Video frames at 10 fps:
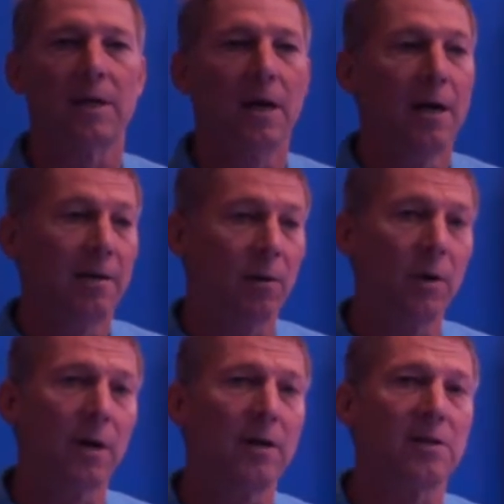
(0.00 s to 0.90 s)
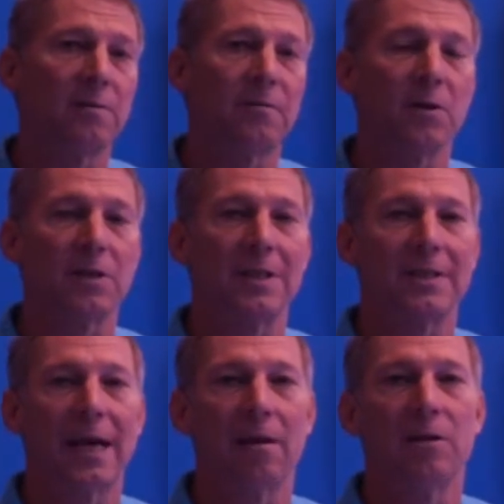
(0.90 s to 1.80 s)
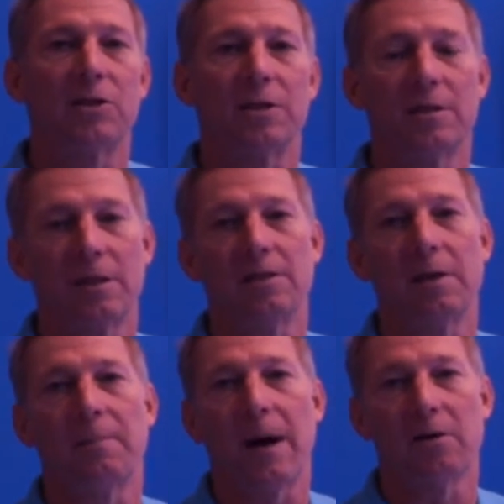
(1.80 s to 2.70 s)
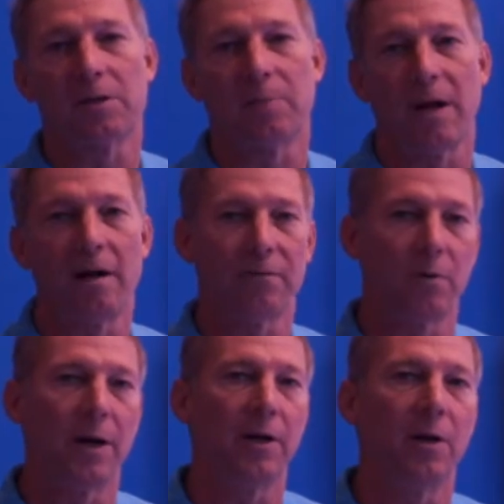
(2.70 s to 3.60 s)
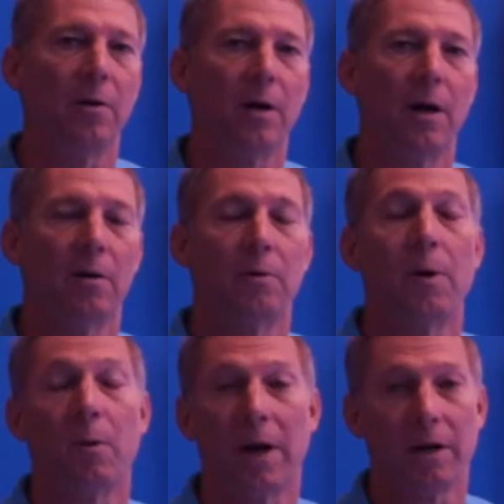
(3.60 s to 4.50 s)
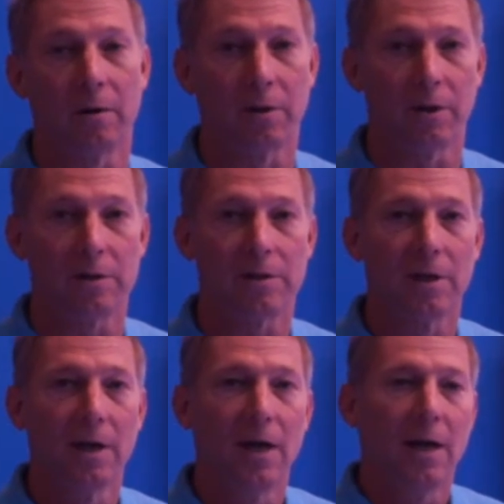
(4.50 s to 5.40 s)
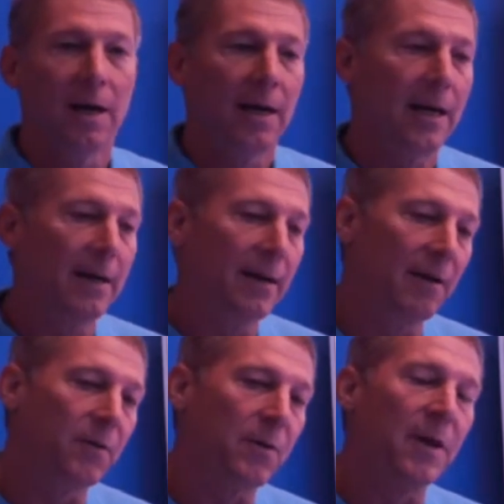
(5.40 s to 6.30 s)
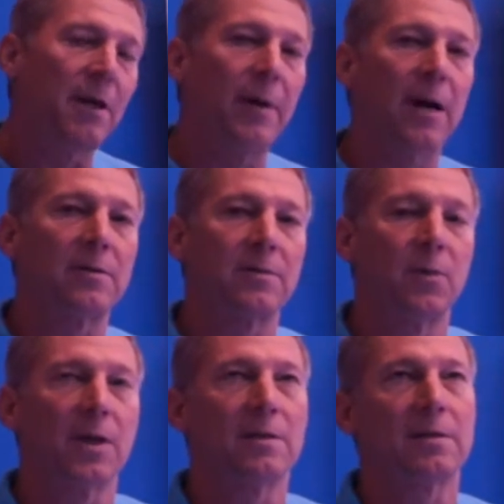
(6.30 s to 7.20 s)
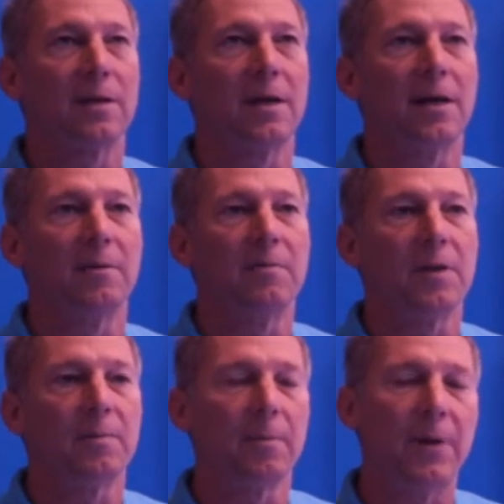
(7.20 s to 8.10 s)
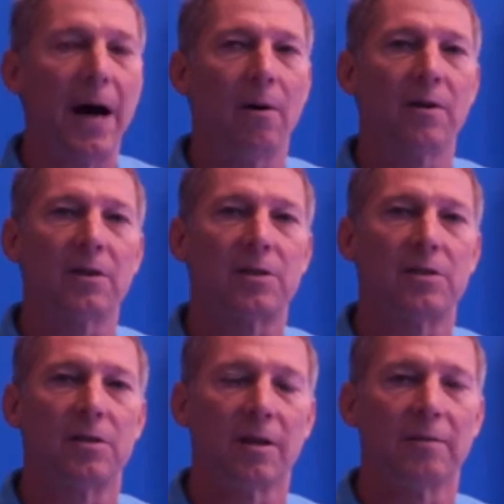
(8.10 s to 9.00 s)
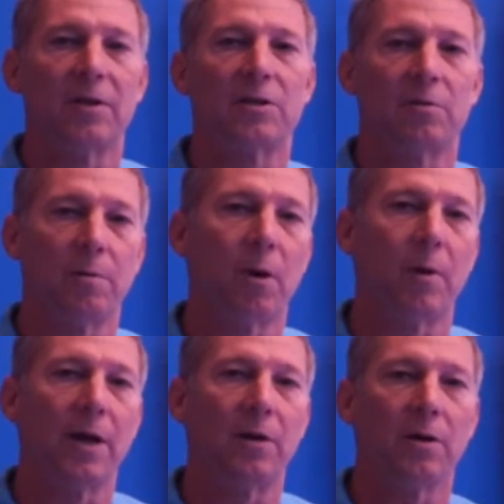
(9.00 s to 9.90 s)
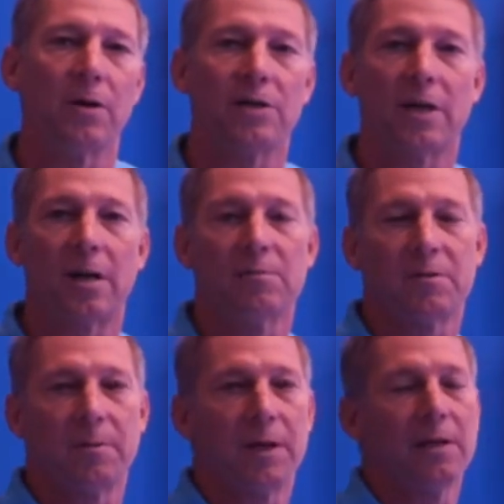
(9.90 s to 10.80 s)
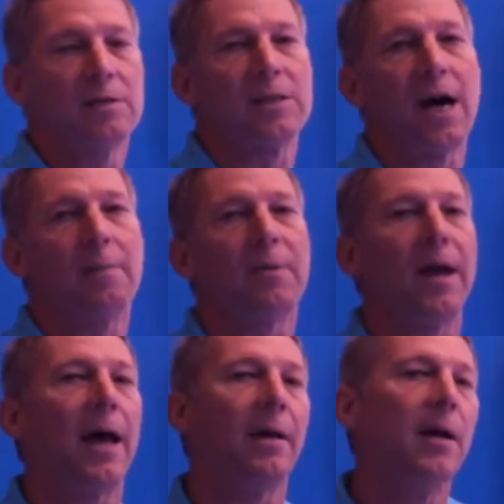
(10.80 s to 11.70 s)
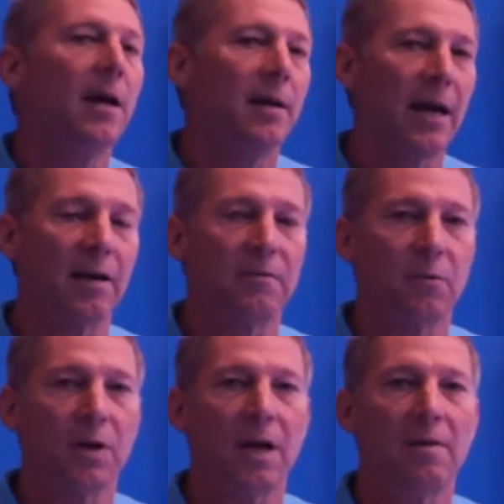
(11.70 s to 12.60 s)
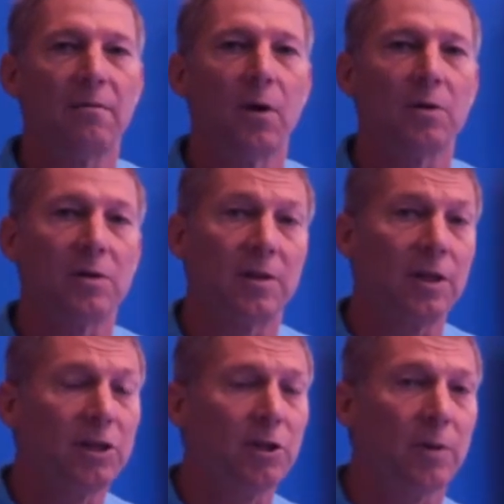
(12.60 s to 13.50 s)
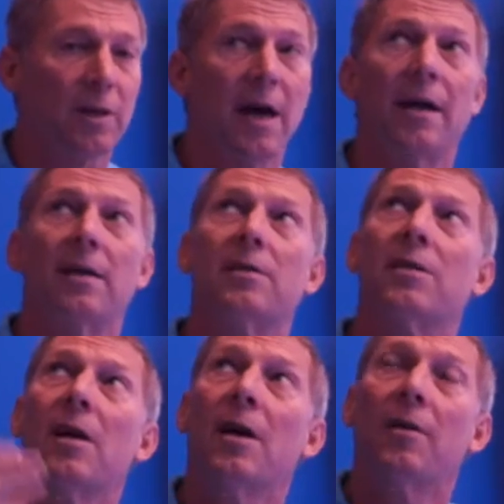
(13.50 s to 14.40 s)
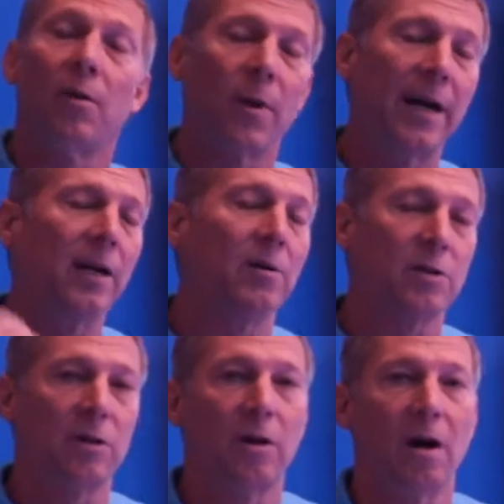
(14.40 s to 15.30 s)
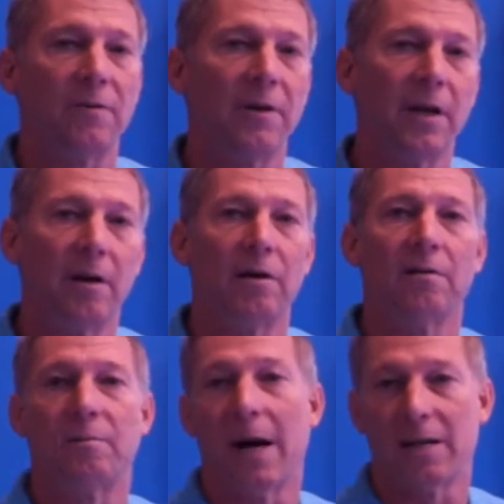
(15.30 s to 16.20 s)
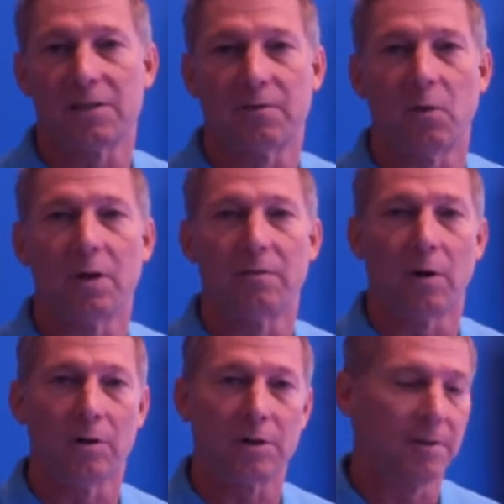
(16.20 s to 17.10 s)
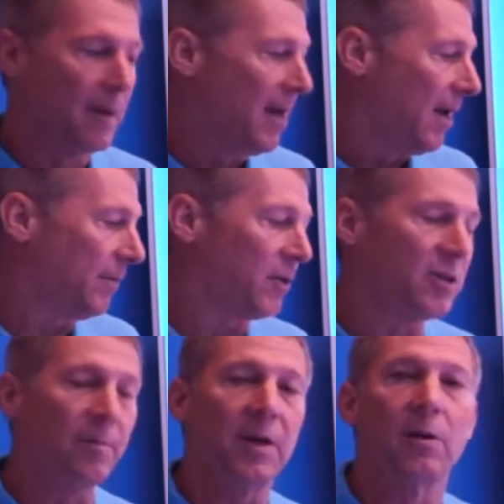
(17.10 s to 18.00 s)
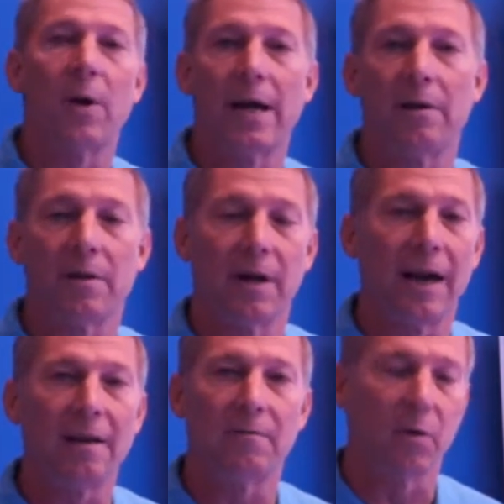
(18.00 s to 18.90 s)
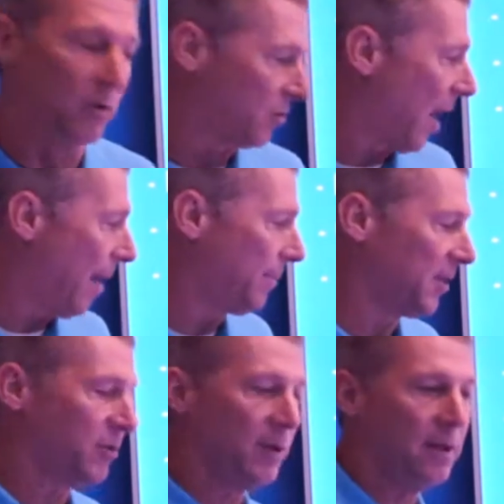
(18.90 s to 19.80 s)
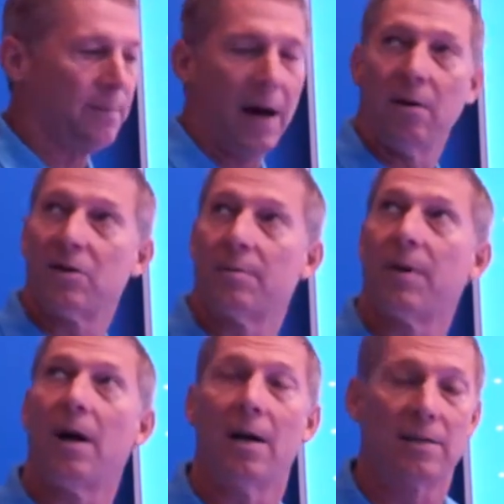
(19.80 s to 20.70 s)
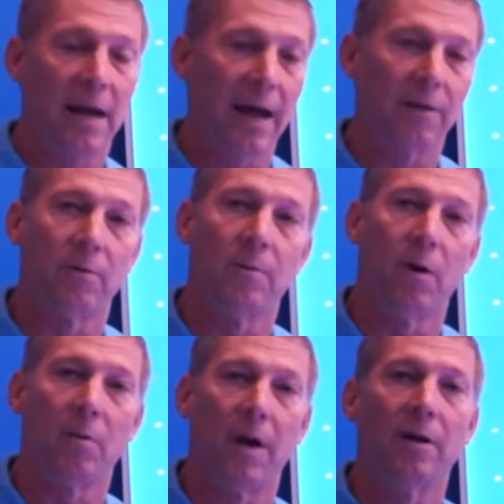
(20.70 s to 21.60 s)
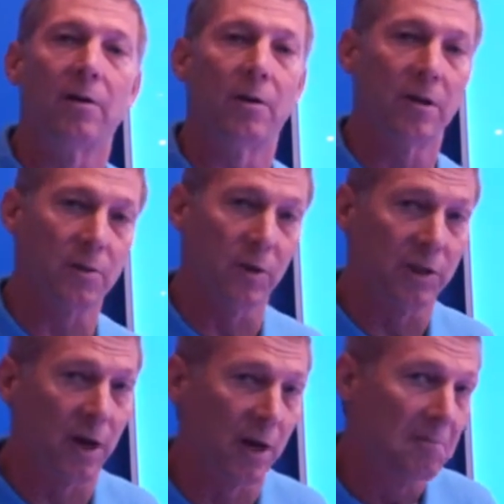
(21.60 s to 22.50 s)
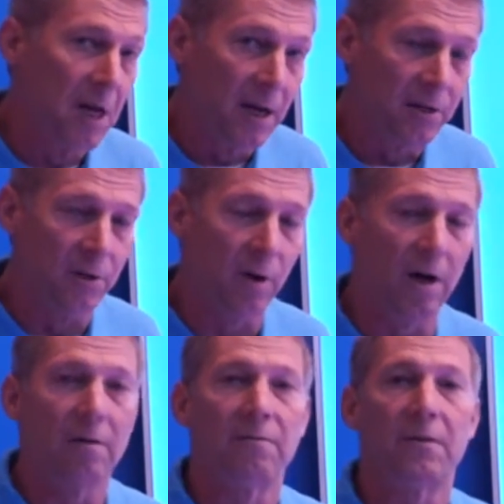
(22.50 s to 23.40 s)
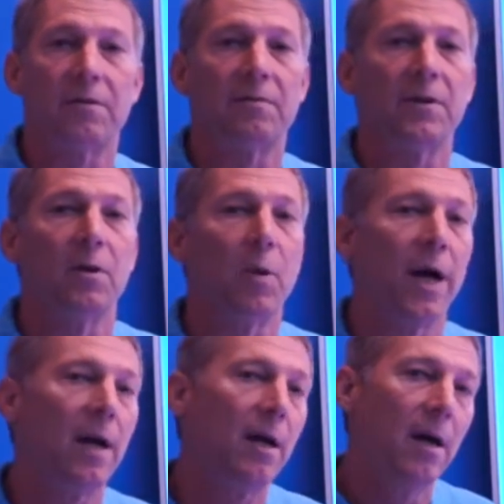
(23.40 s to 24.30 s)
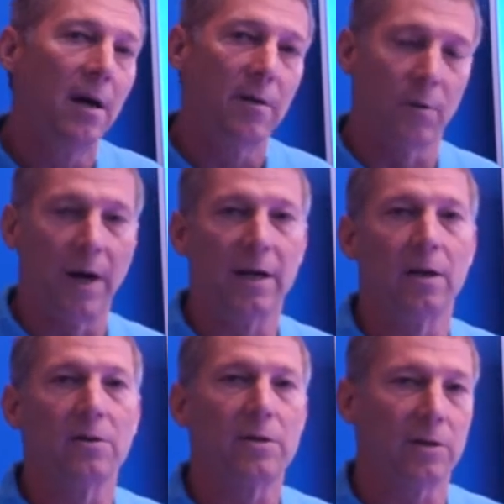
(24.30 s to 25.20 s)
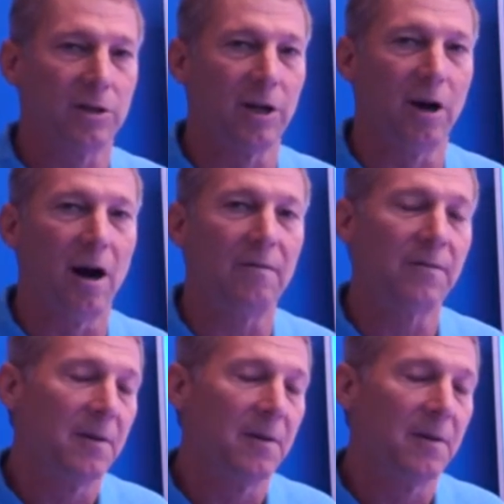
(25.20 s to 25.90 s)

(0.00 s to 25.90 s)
It really is the first intelligent DC power supply for remote radio units. If you think about what the power that's delivered to remote radio units, it comes from the inside plant, negative 48 volts. The issue with that is the radios turn off on the area of minus 40 volts. If there's something greater than an 8-volt drop between the power supplies and the remote radio units, which are 250 feet away, the radios shut off.